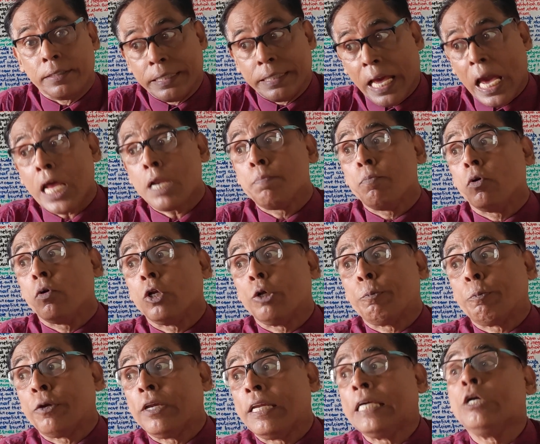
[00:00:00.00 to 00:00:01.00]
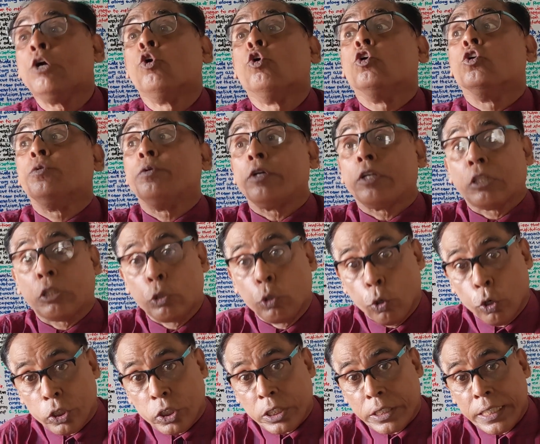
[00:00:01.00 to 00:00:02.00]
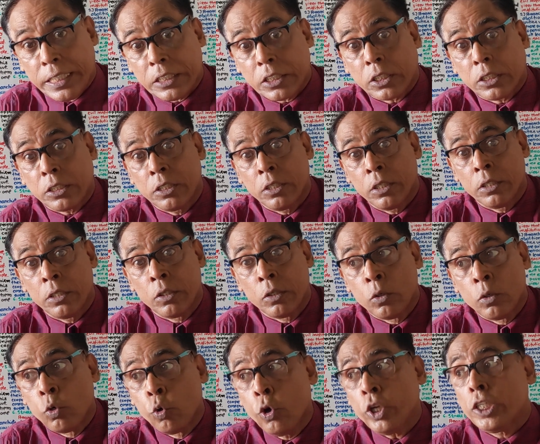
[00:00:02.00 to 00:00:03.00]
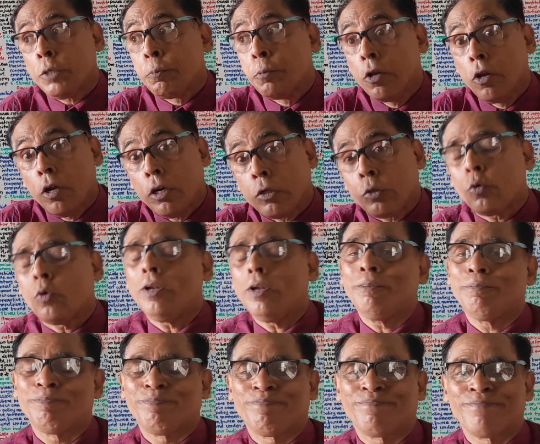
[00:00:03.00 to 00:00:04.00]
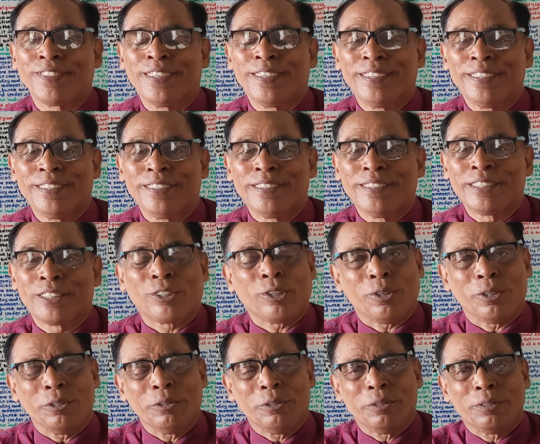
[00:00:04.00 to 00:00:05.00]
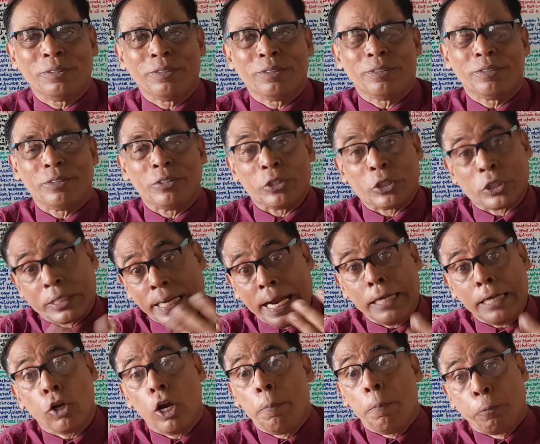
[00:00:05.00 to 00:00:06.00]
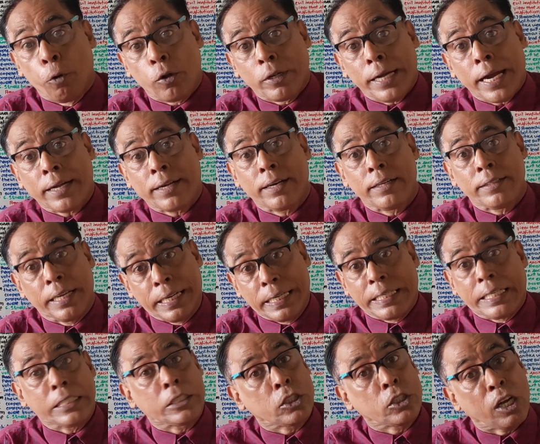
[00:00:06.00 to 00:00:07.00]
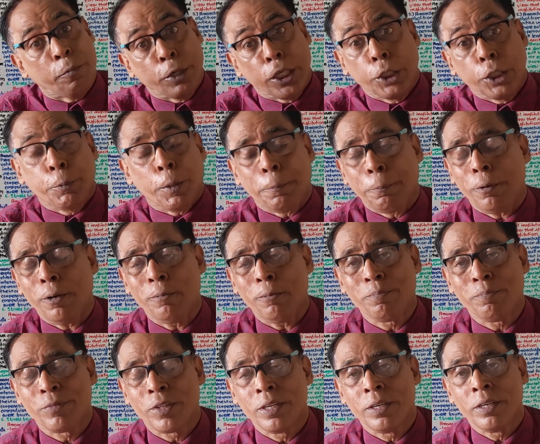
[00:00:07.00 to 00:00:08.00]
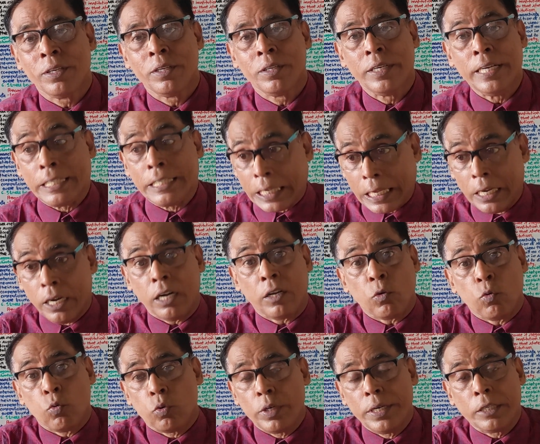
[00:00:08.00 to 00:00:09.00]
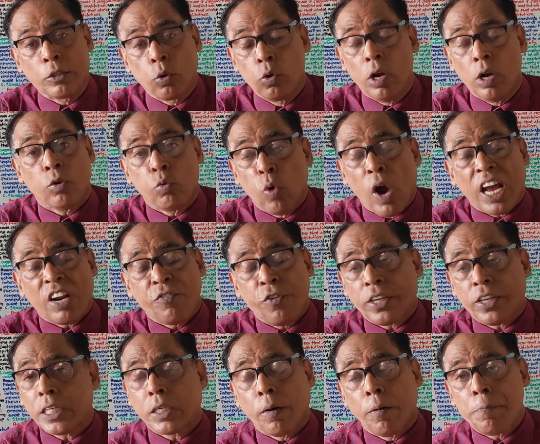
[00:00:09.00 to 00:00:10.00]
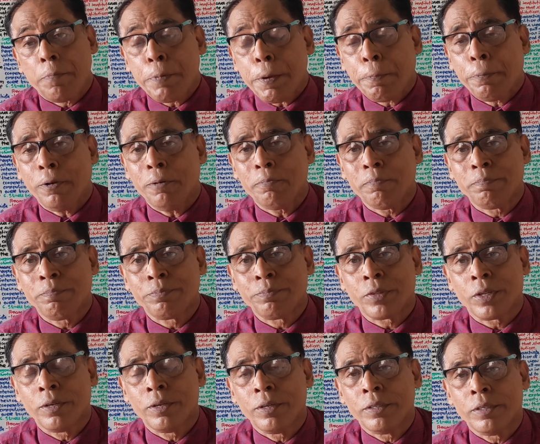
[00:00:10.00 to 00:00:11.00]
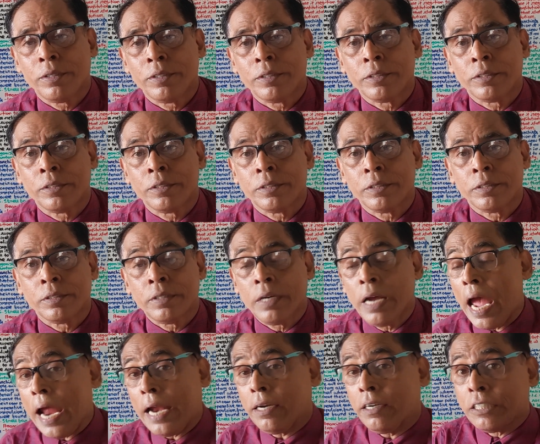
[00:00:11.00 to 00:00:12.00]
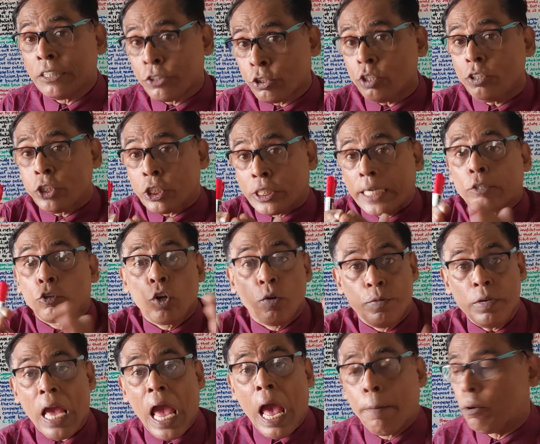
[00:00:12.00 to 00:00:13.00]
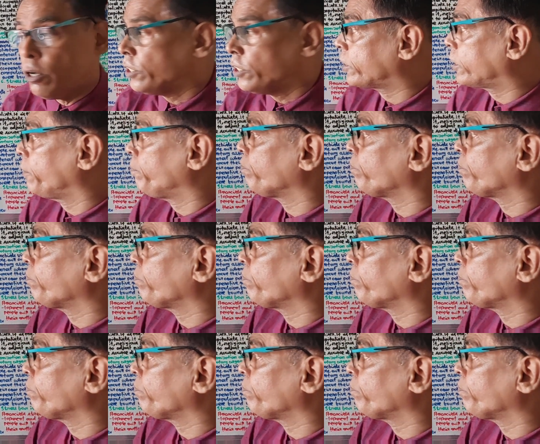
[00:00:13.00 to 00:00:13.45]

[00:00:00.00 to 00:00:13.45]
their monopoly over those things which belong to all. So, state will protect the interest of rich people. It will not work for the common people. And so state will be abolished.